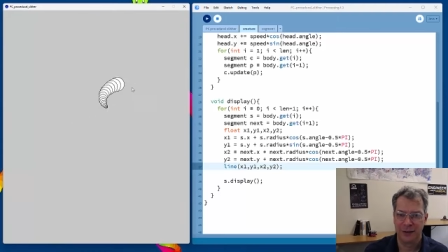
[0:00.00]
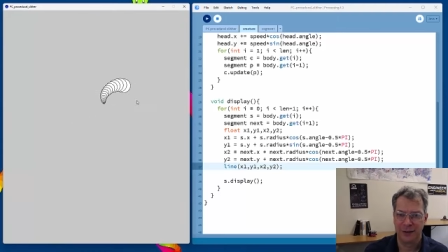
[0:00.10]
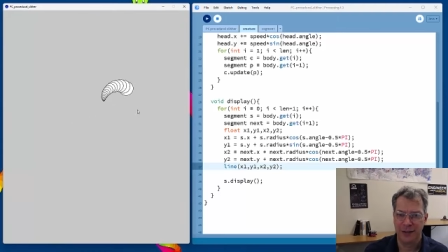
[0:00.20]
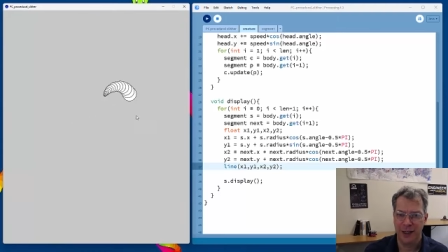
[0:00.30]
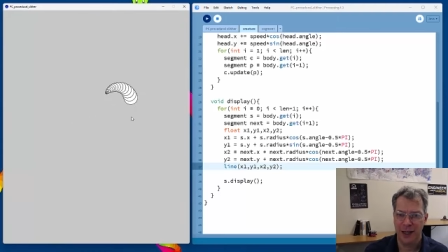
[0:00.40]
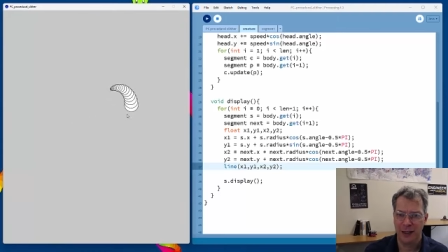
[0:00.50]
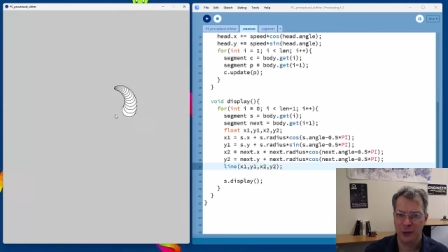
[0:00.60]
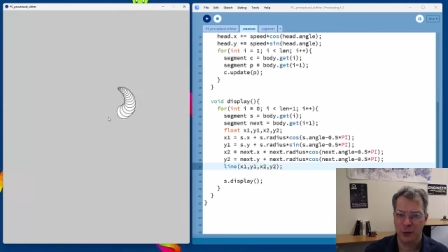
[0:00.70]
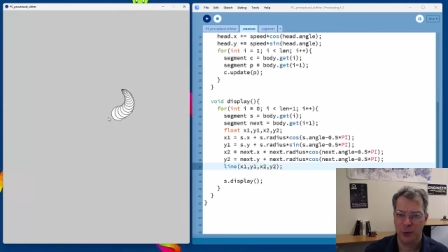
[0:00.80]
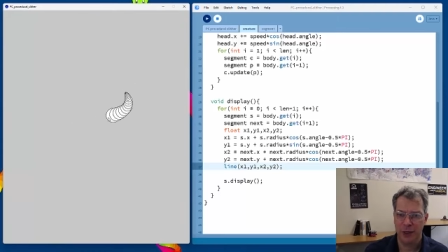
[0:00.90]

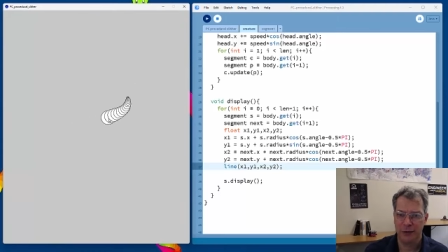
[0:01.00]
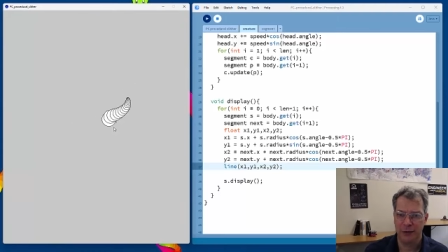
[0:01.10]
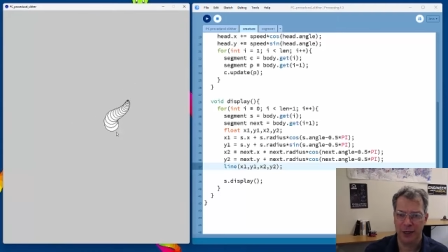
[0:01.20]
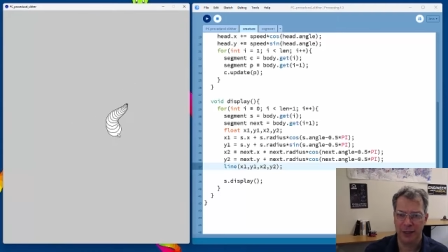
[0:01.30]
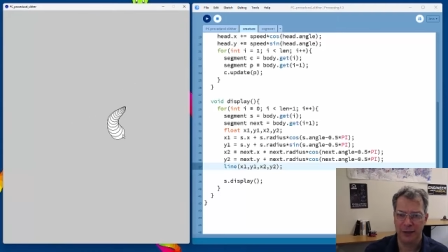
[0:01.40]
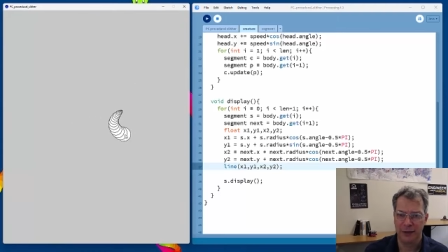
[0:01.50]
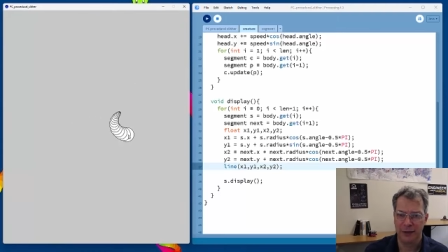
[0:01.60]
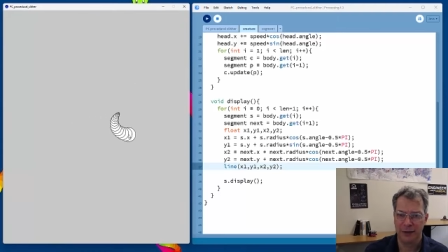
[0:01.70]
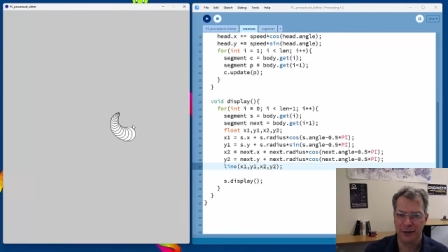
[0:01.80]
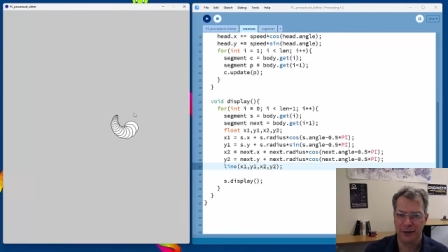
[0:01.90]
Not quite right.
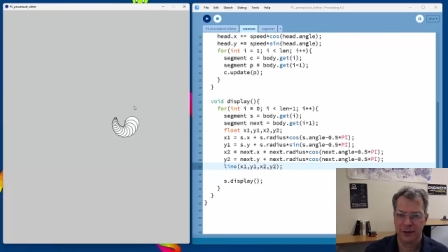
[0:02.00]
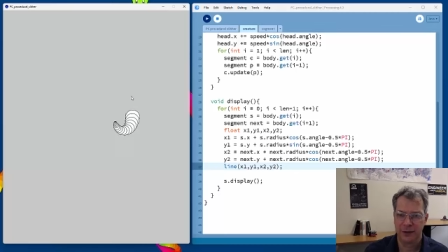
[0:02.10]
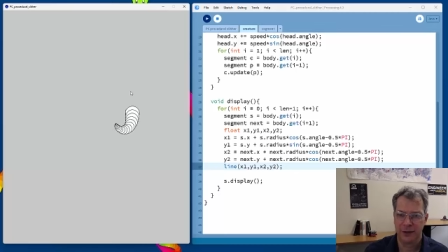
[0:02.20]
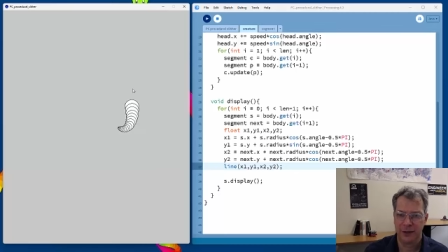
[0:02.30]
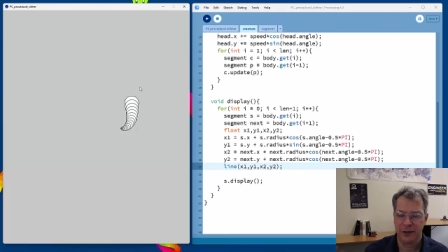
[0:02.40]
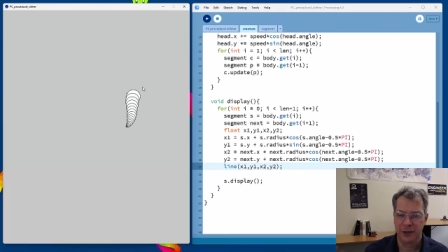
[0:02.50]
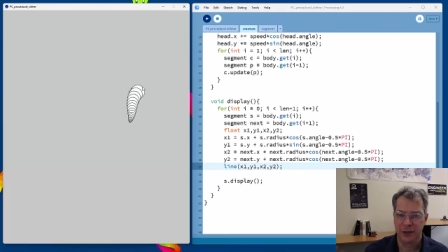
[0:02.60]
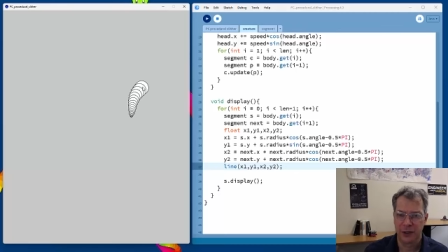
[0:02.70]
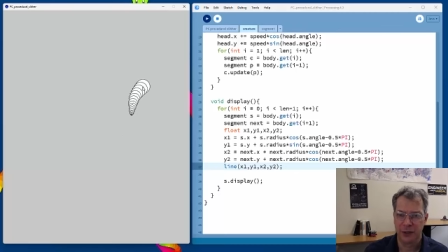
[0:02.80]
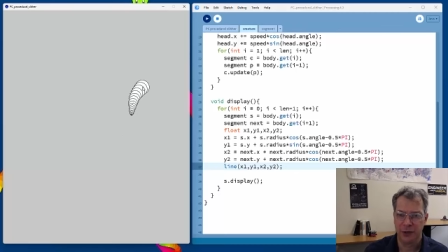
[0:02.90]

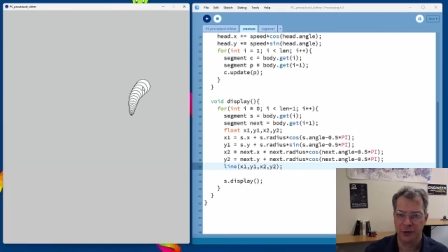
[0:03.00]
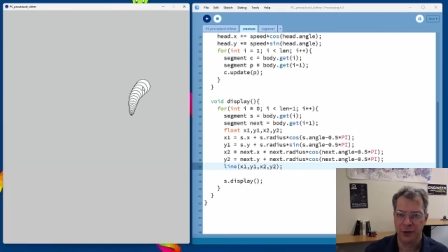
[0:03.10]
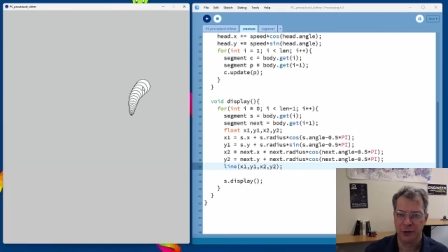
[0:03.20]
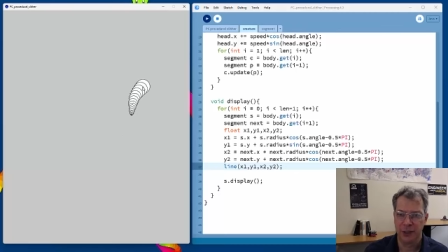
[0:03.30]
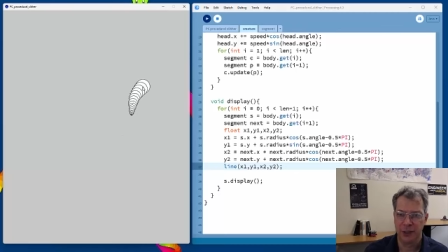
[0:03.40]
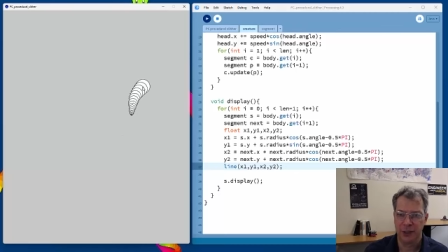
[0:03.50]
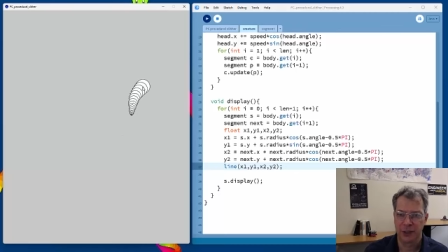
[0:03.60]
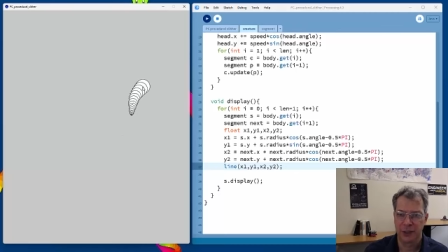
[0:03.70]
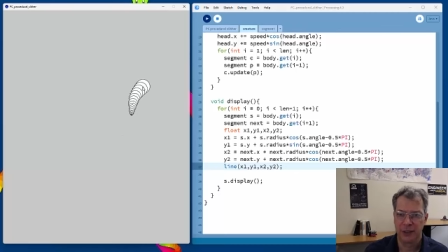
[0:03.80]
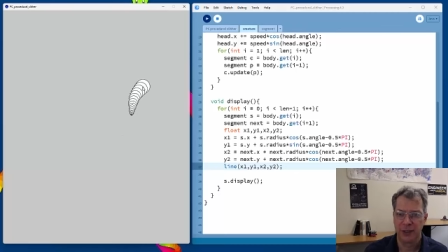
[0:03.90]
So you'll
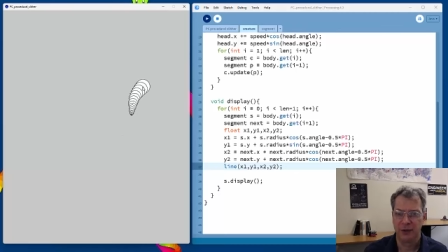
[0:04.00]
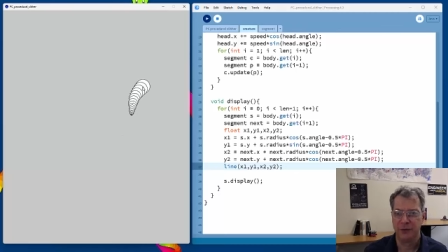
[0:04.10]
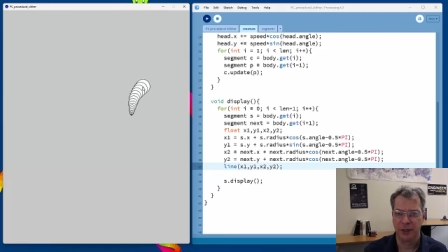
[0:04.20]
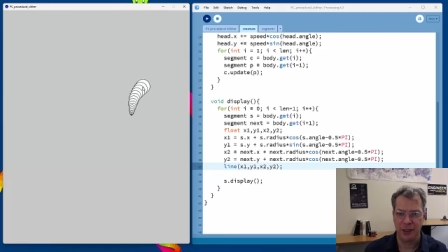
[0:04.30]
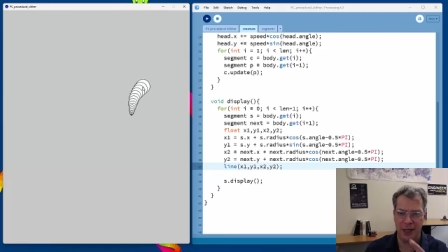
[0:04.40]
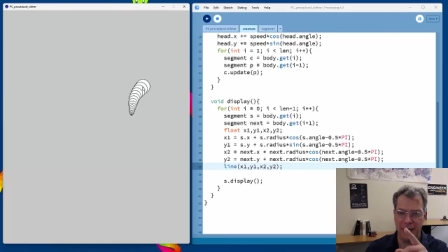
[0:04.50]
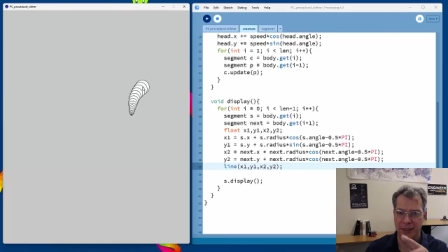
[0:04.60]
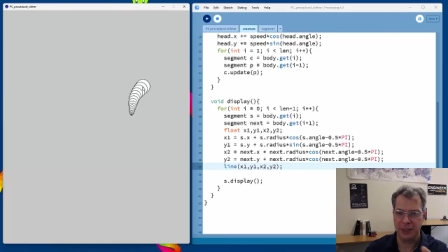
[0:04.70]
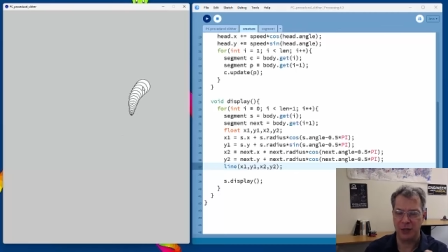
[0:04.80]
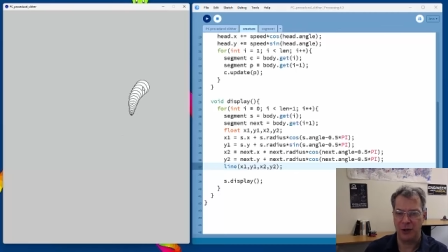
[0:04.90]
notice the
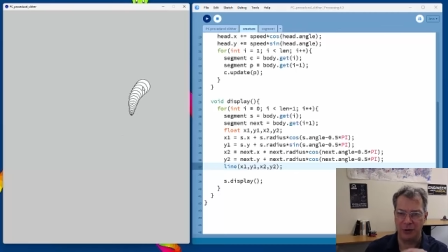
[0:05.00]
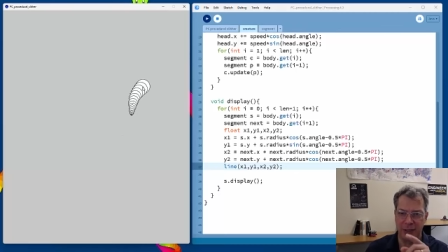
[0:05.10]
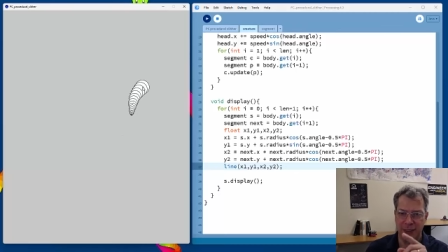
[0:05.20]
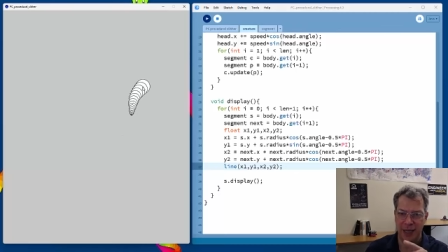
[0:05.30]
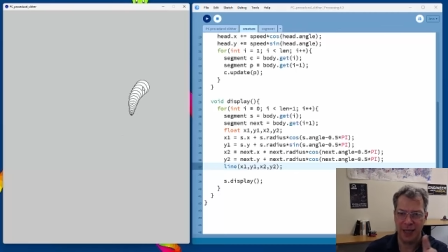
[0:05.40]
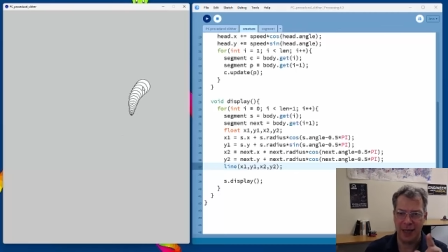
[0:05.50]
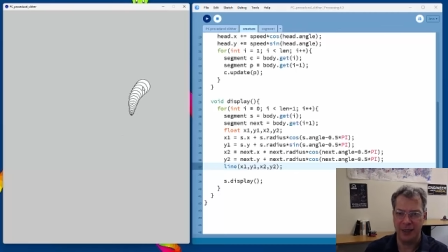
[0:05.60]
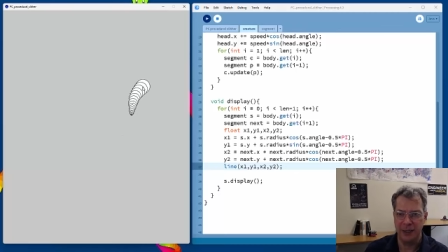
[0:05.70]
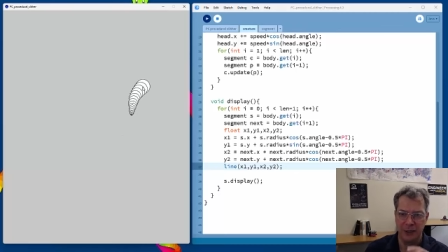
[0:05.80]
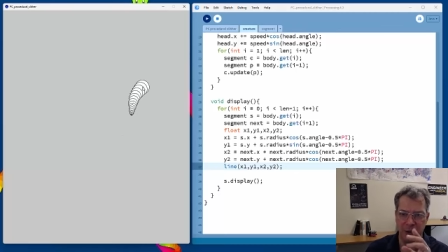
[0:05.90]
lines along the
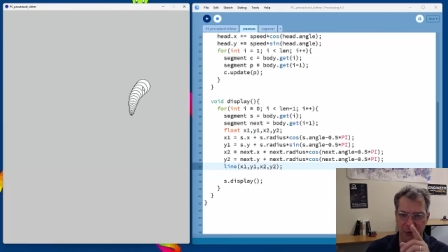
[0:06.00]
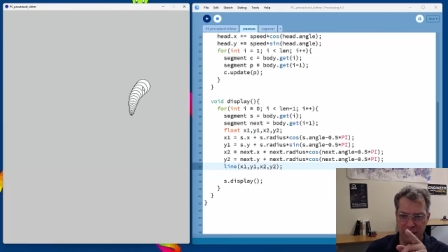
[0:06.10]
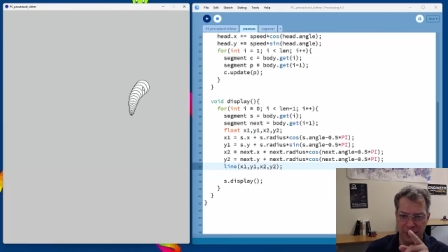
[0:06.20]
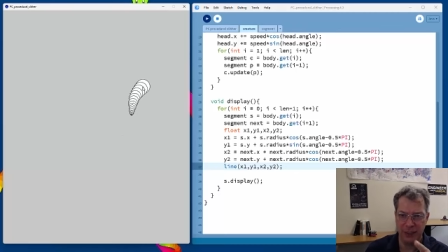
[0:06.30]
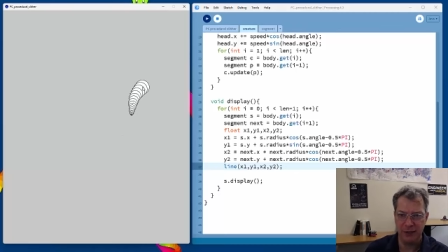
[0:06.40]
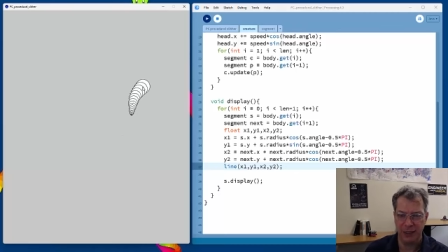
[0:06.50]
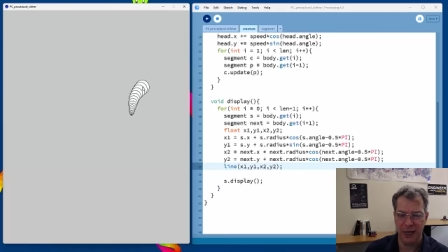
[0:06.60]
side, you can see the